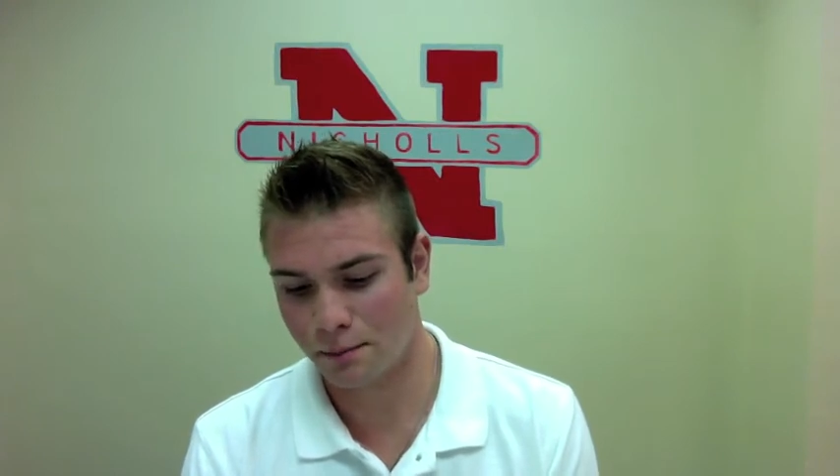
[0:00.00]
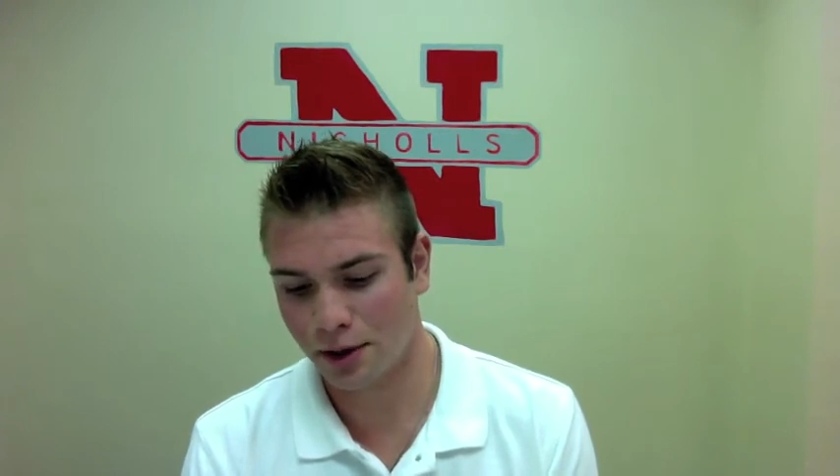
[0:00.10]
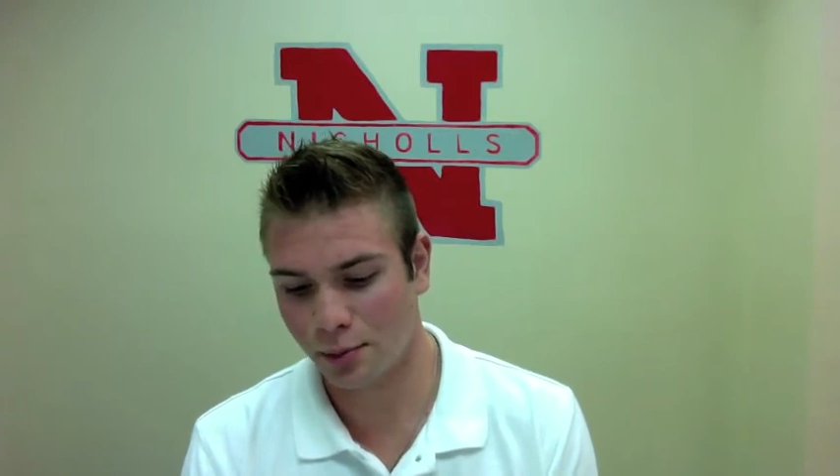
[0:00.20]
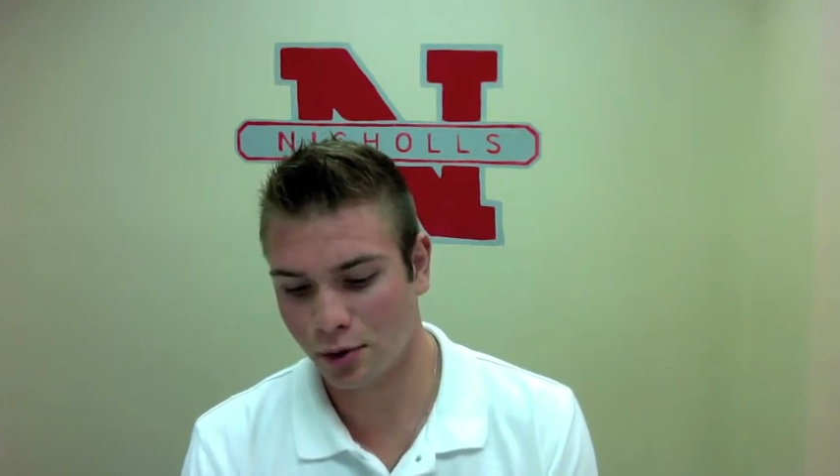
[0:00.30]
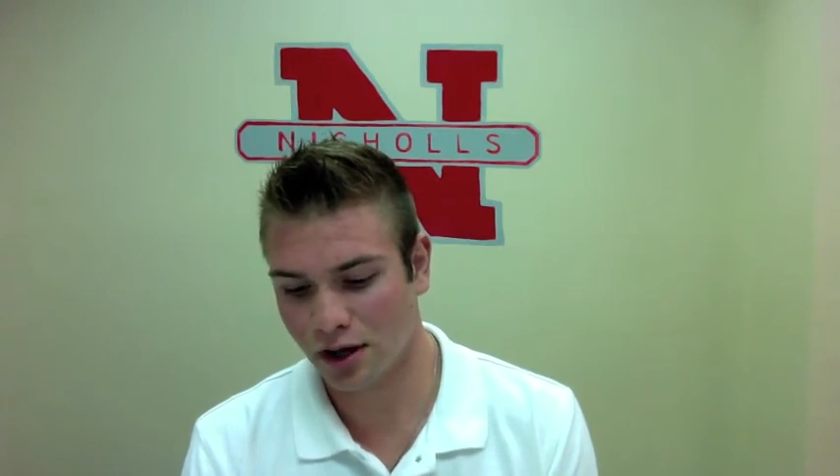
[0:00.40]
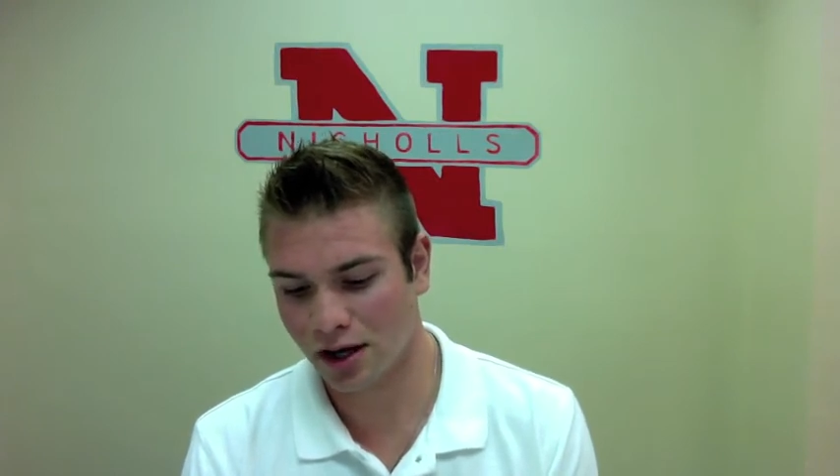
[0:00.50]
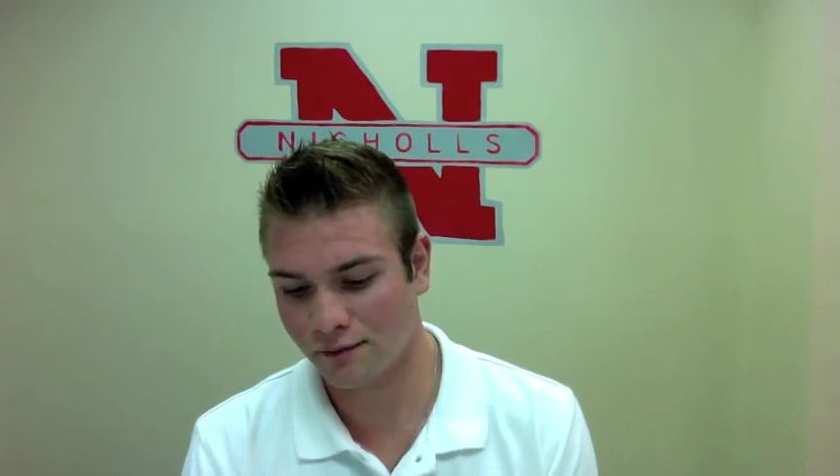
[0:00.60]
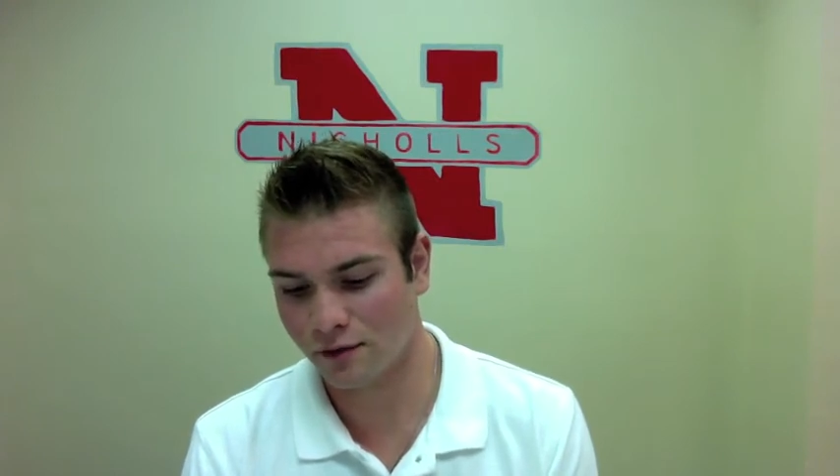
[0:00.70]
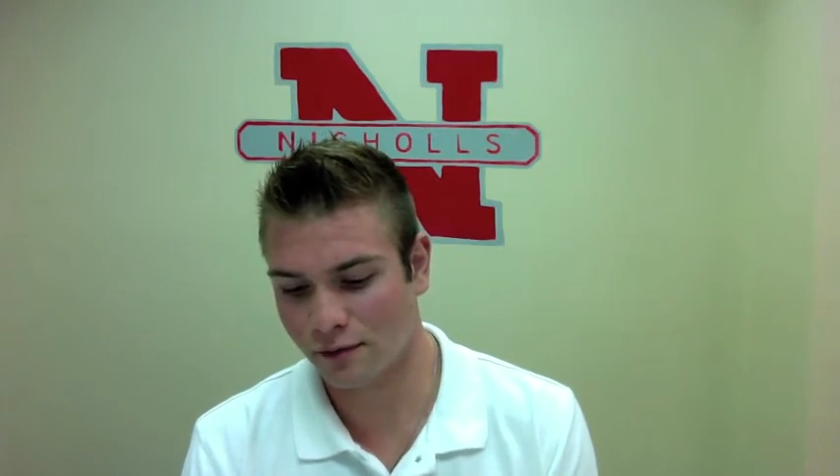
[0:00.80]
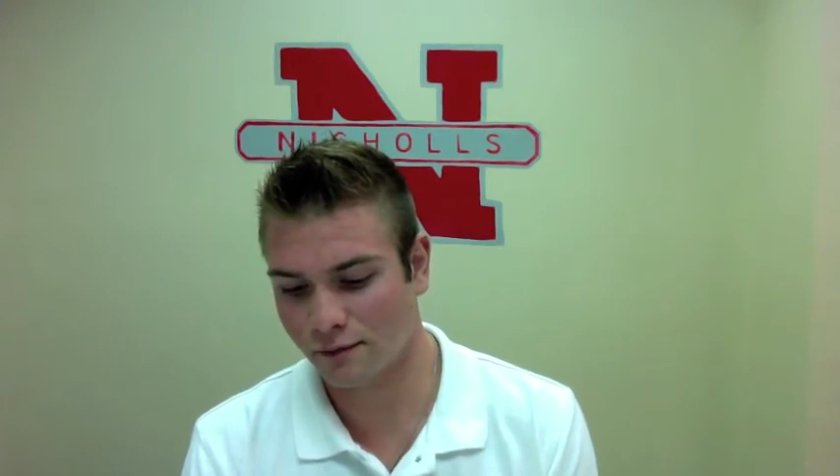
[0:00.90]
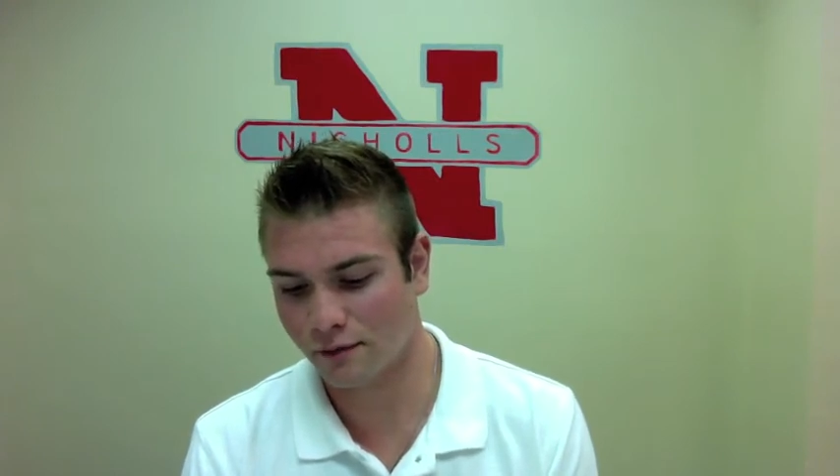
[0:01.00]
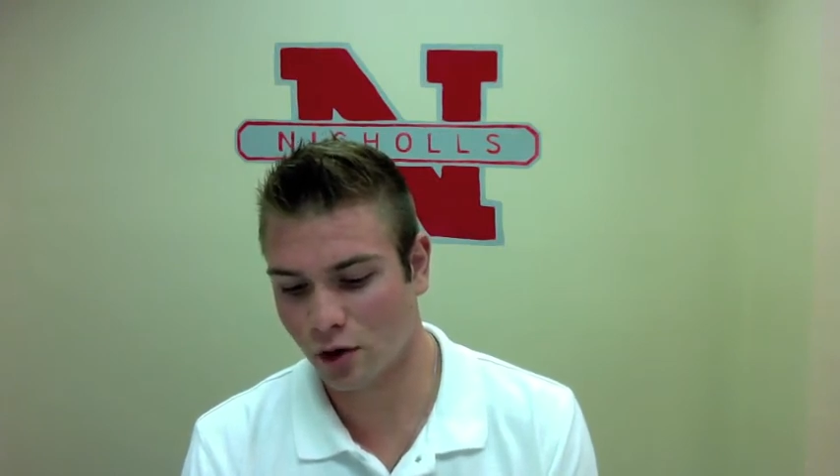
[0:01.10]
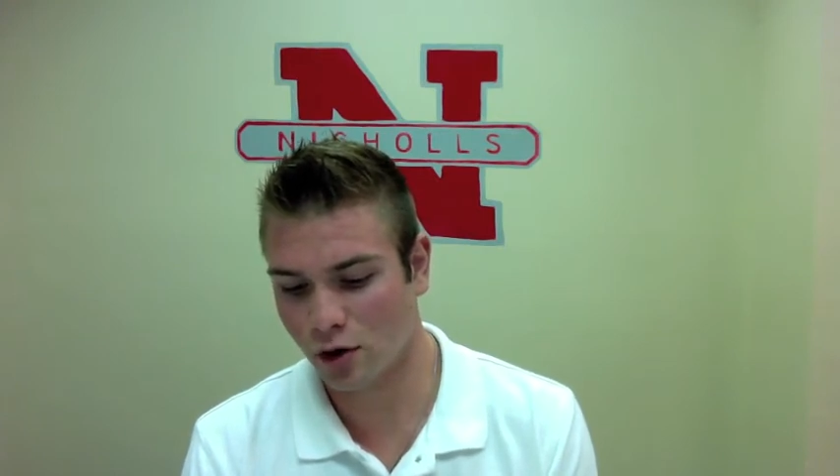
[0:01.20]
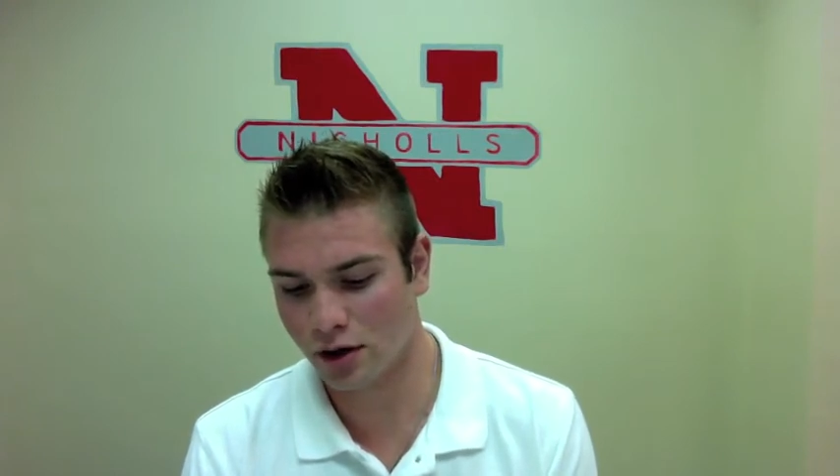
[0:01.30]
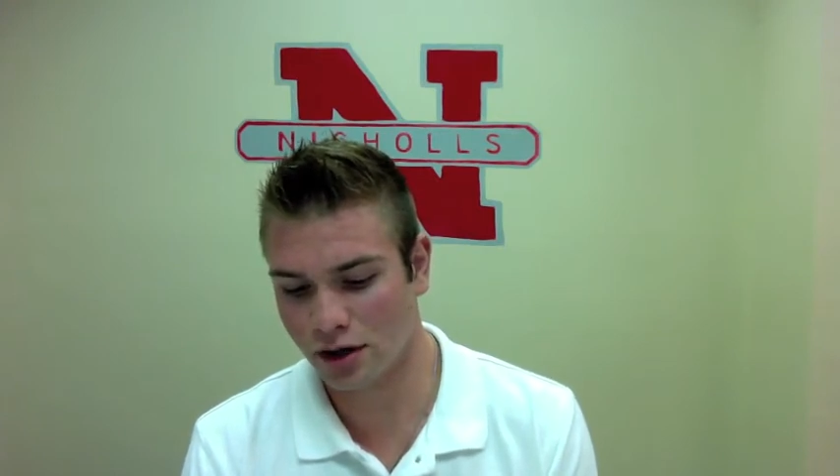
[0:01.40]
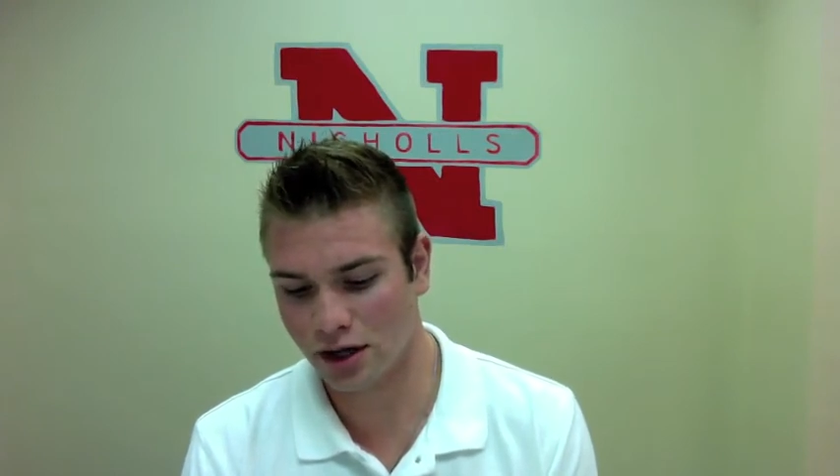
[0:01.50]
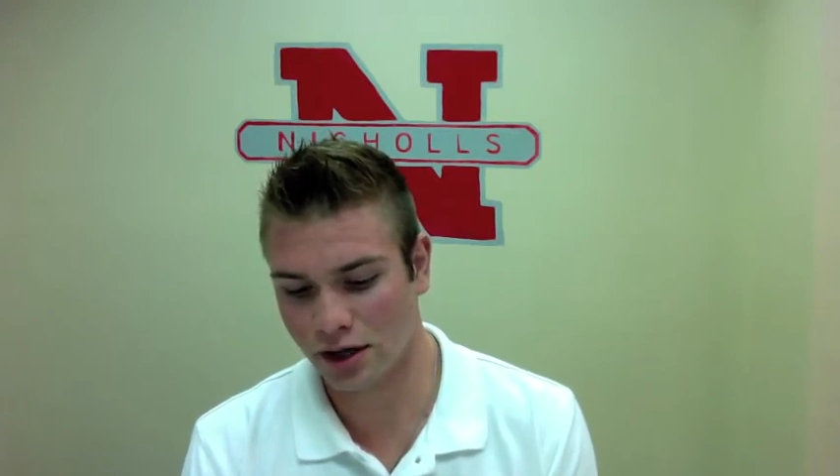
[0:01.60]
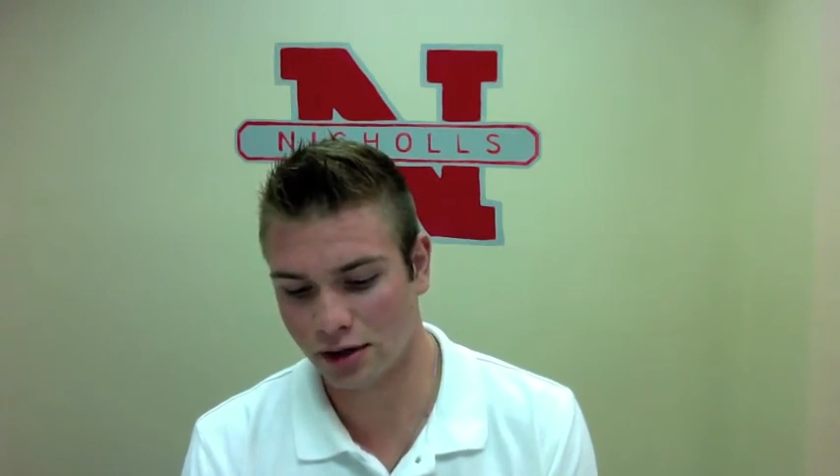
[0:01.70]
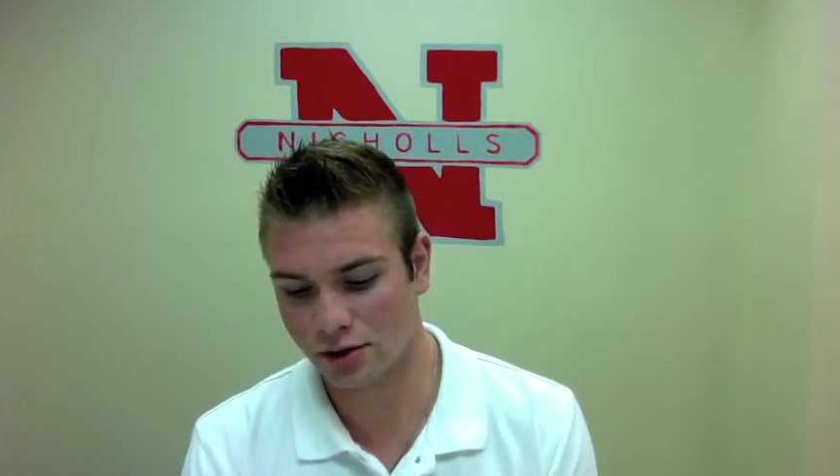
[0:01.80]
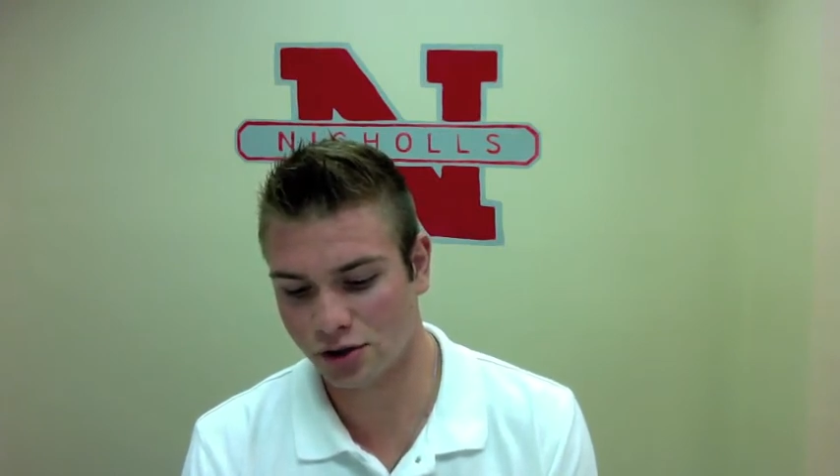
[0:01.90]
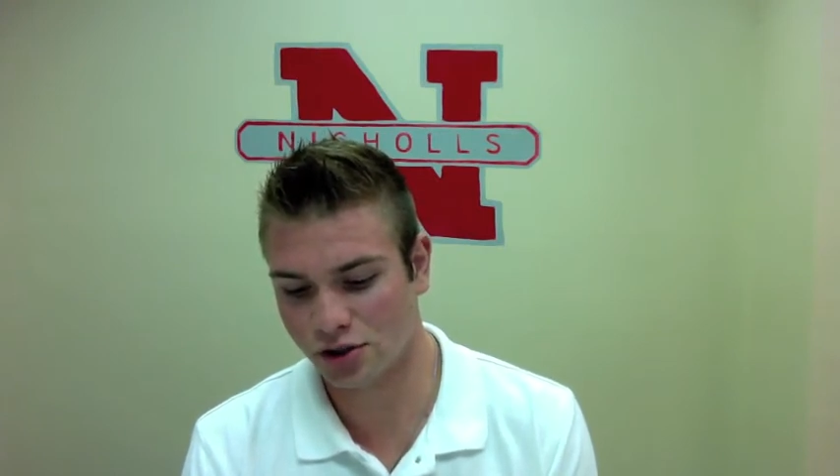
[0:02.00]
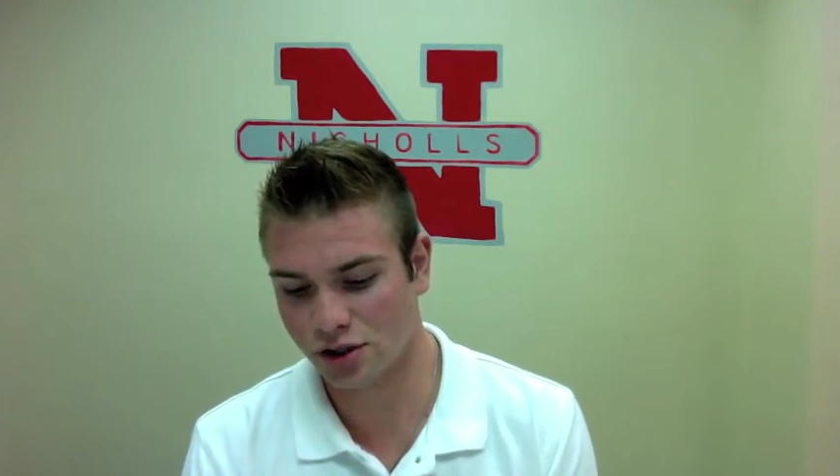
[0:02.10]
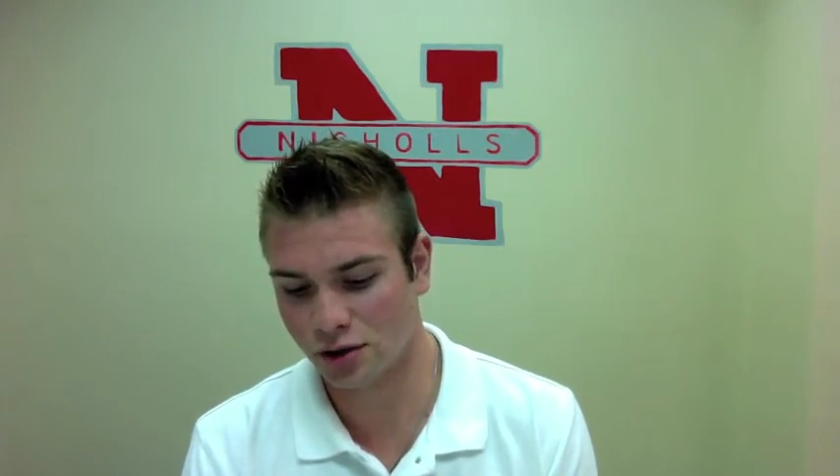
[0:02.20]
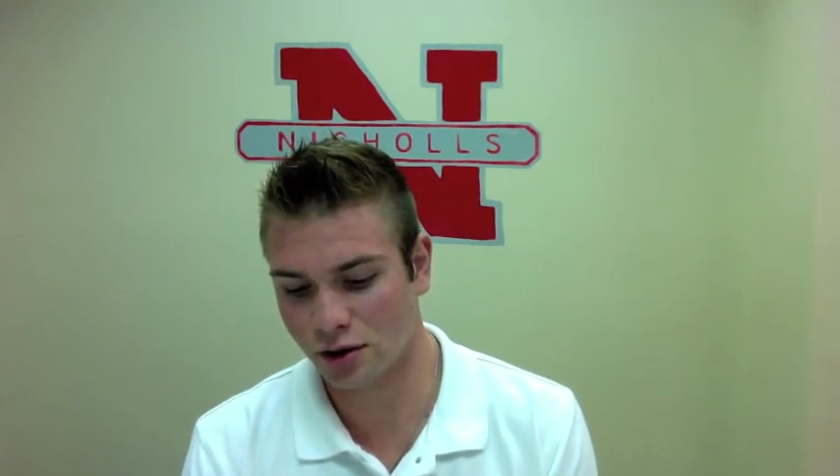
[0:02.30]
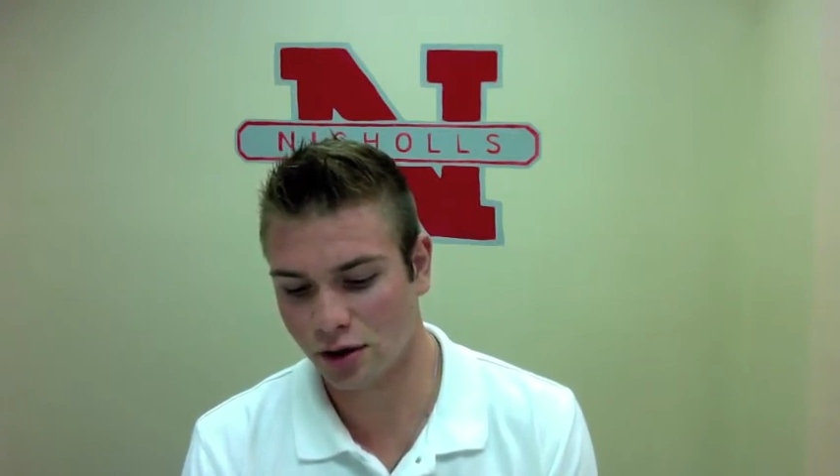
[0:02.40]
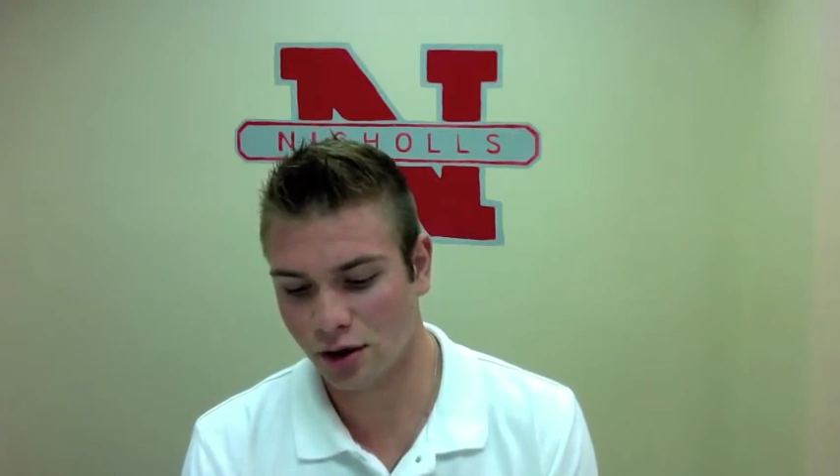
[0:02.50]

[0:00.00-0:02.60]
People came from far and near to see